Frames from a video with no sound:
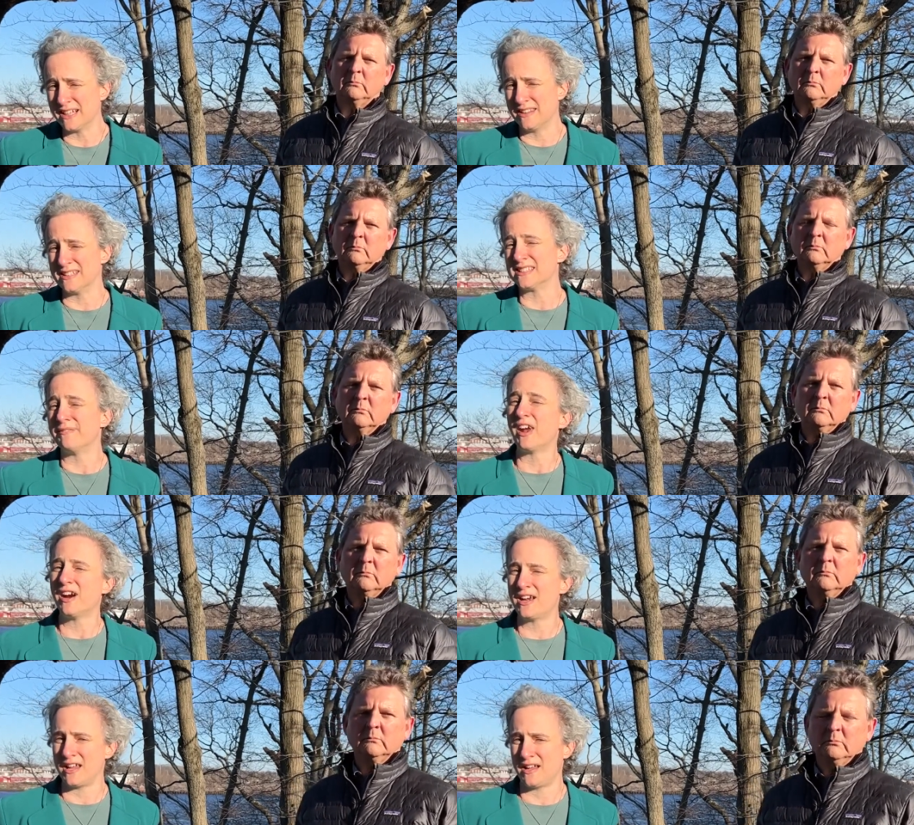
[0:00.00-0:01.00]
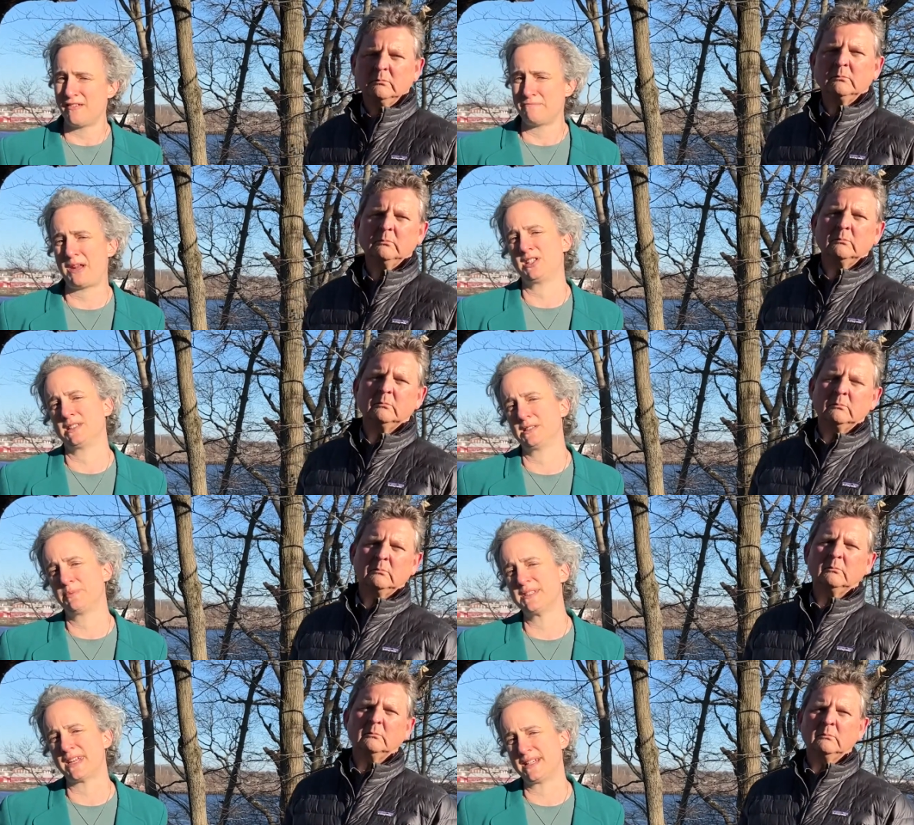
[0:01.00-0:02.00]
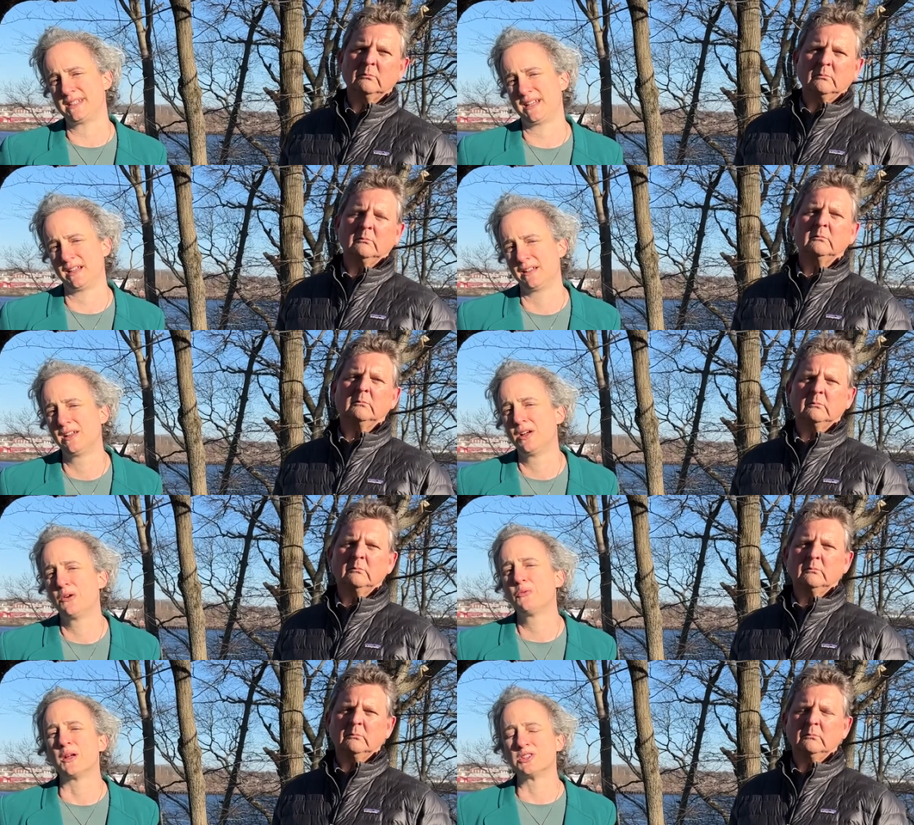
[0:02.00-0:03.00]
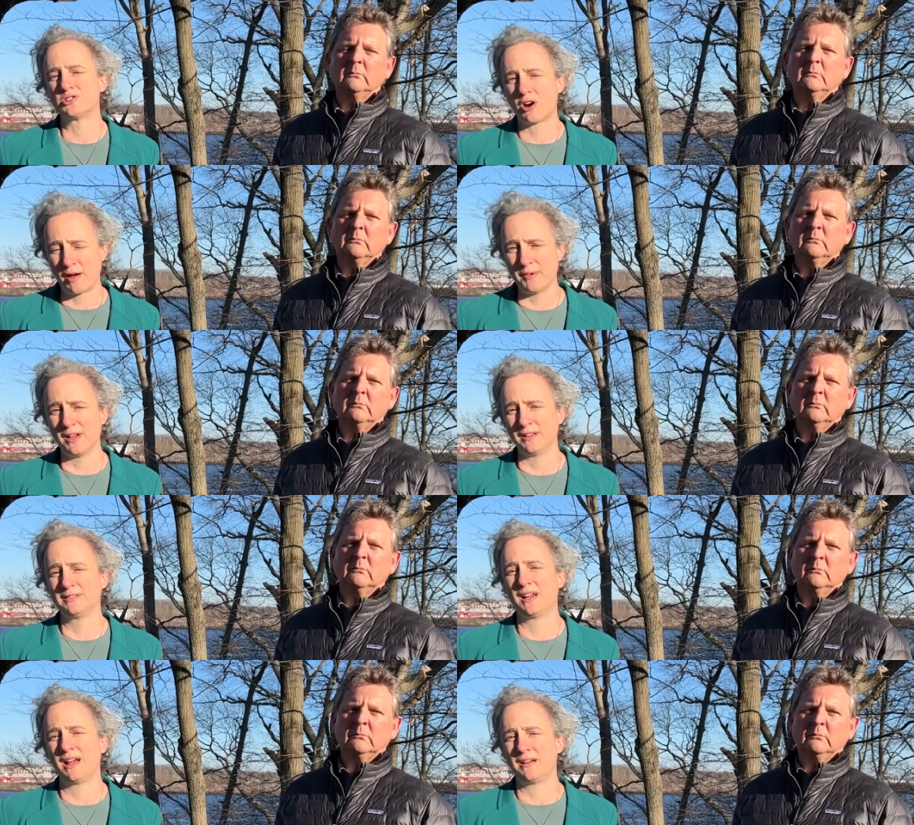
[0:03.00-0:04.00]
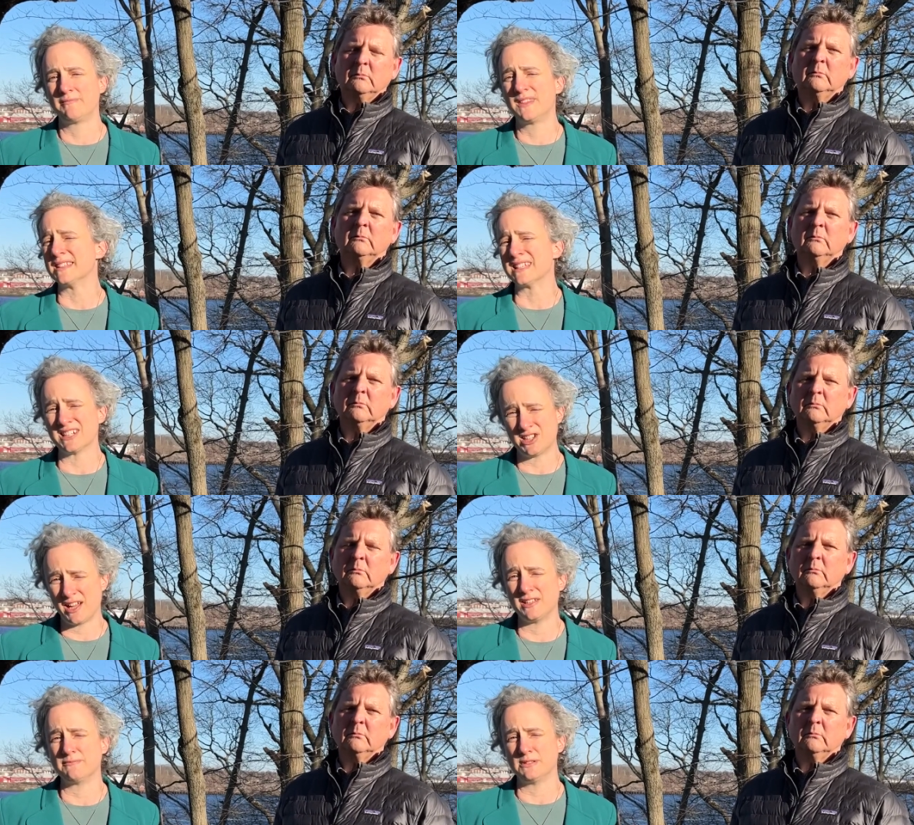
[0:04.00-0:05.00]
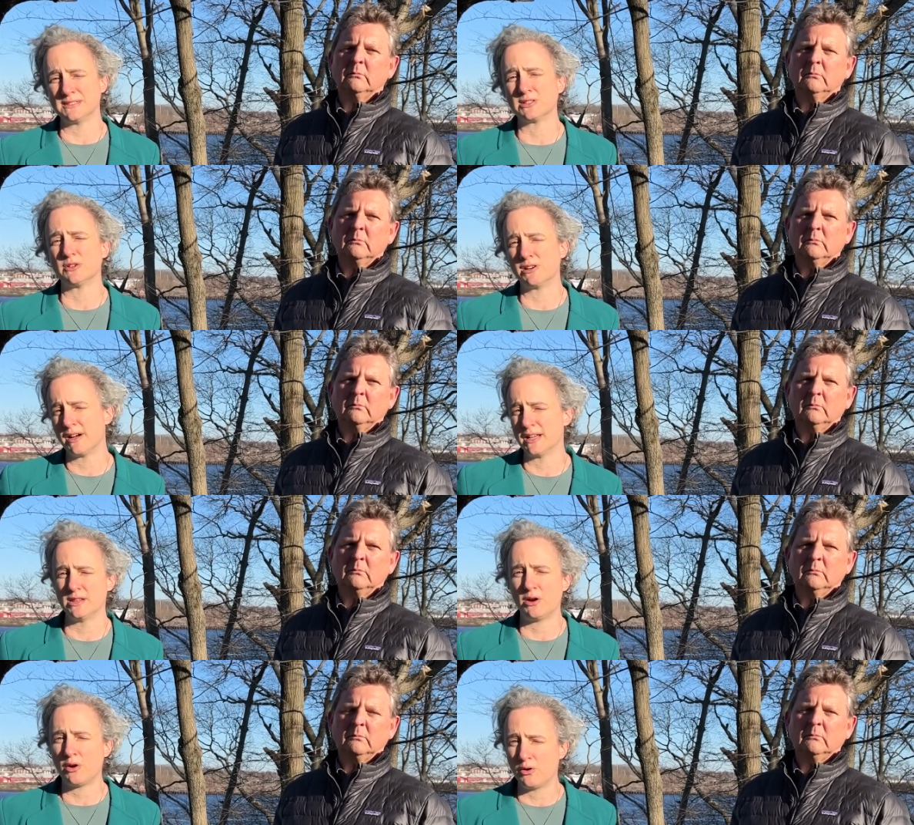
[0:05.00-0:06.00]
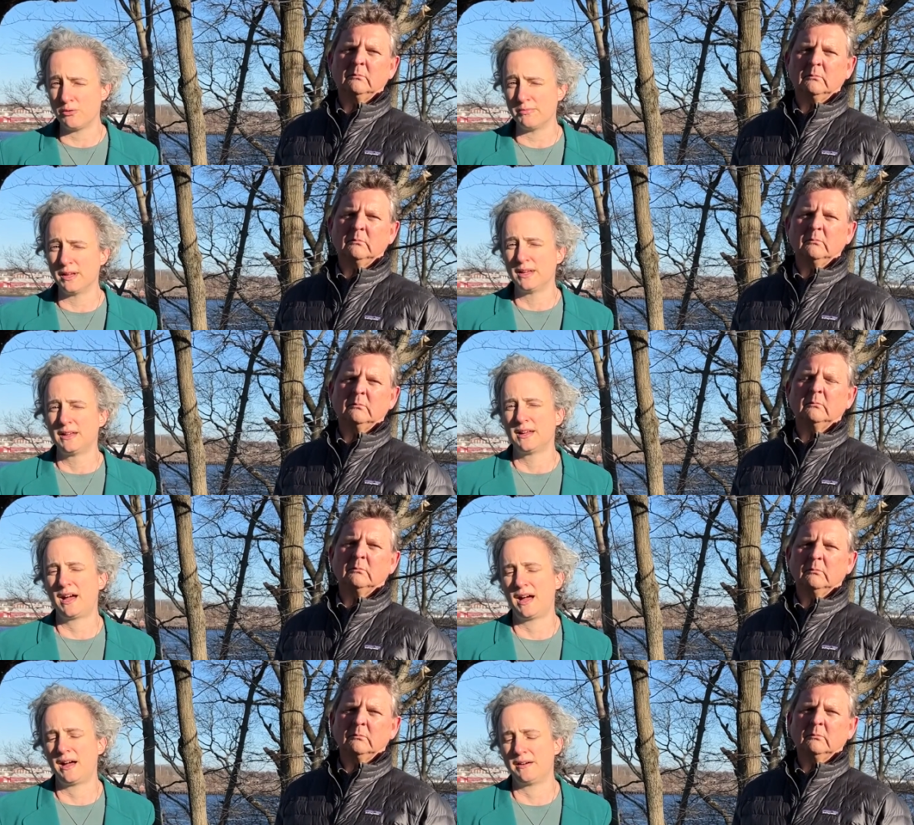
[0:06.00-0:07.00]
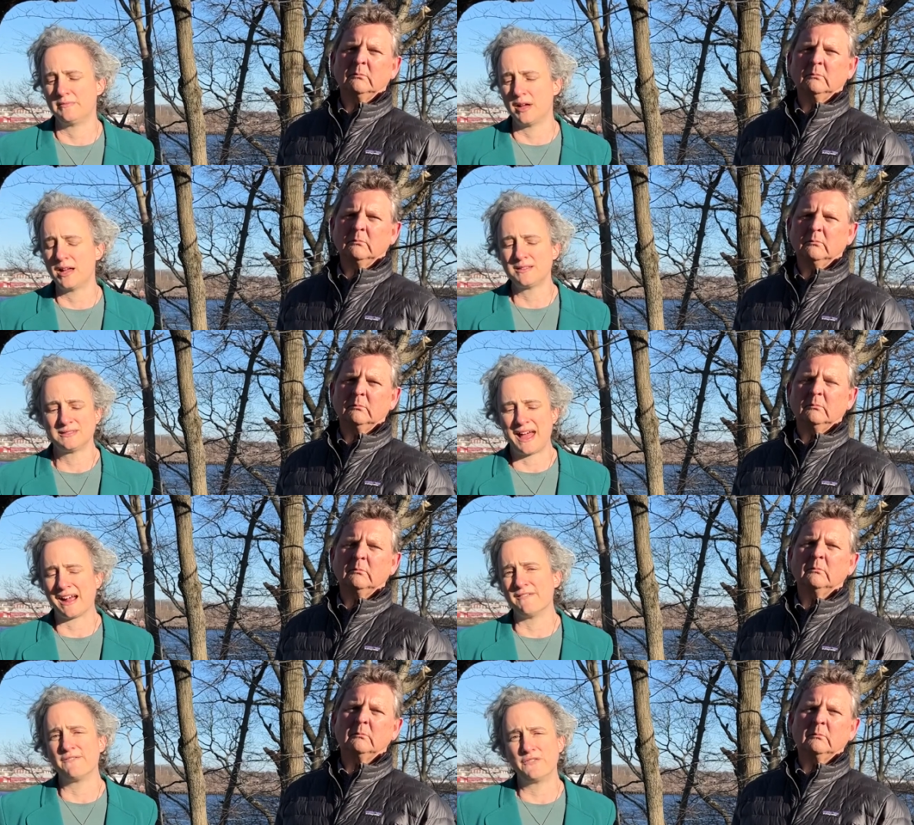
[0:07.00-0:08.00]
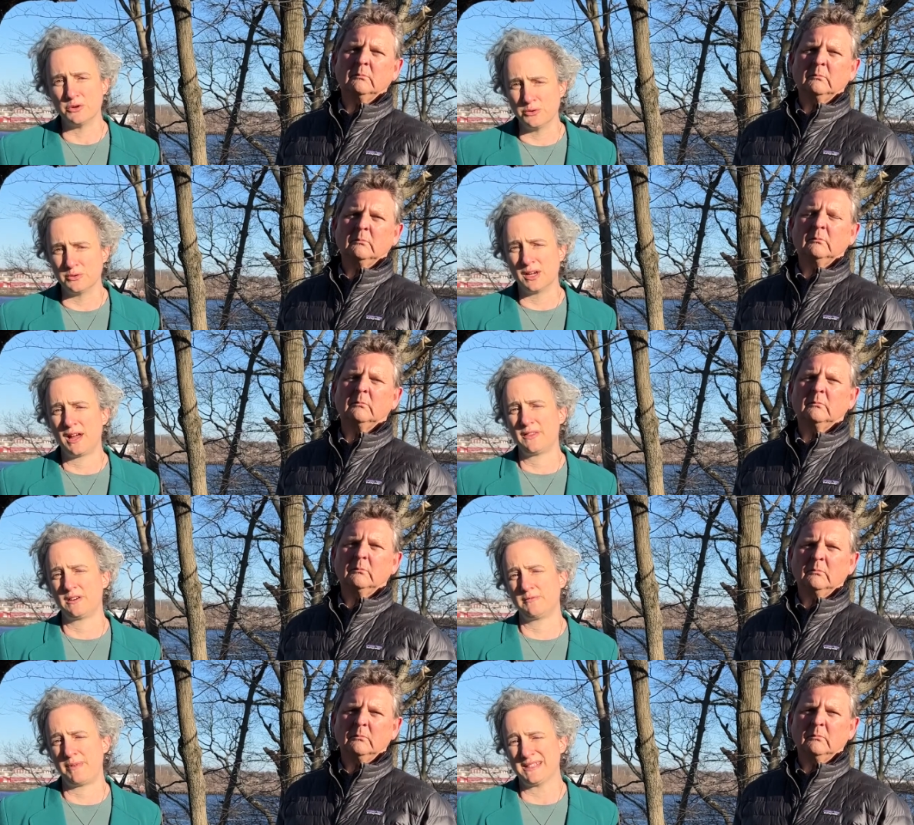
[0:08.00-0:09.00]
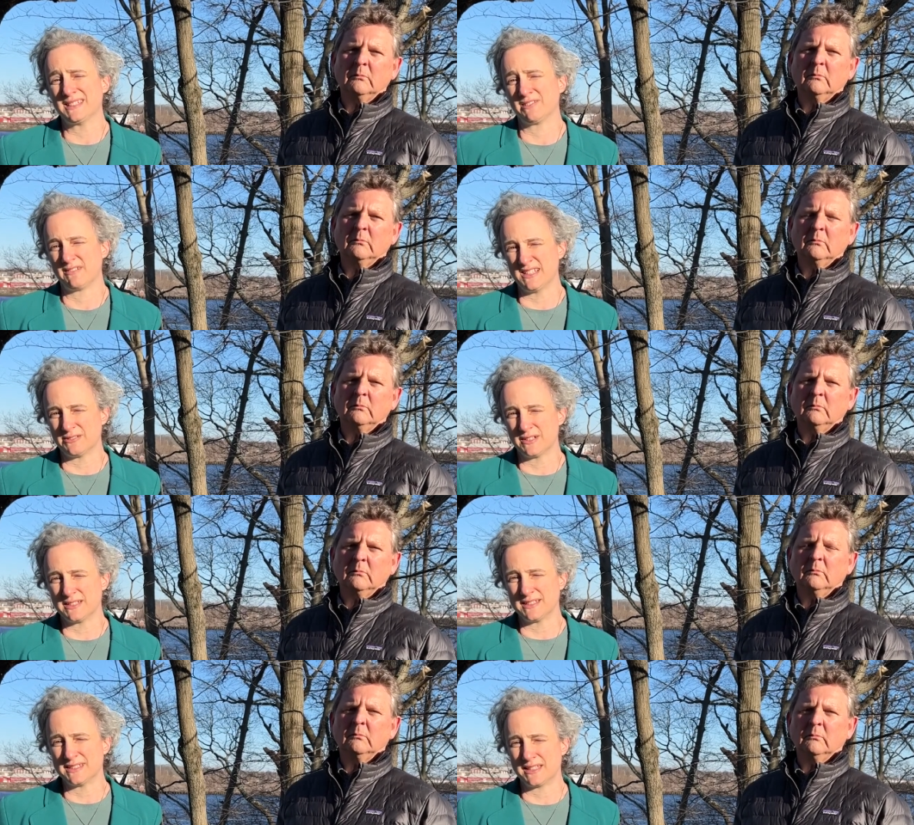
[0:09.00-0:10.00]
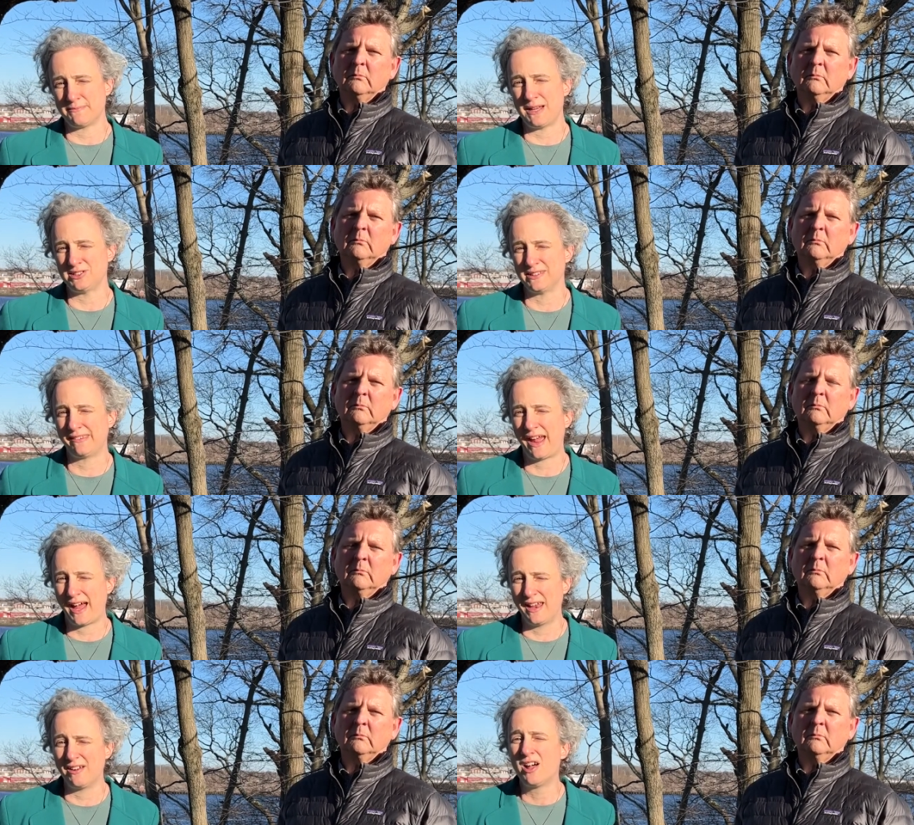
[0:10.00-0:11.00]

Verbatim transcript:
Speaker 1: in the severity of patients presenting with trauma, um, things like child abuse going on in the home, um, lack of food, other basic resources that patients had,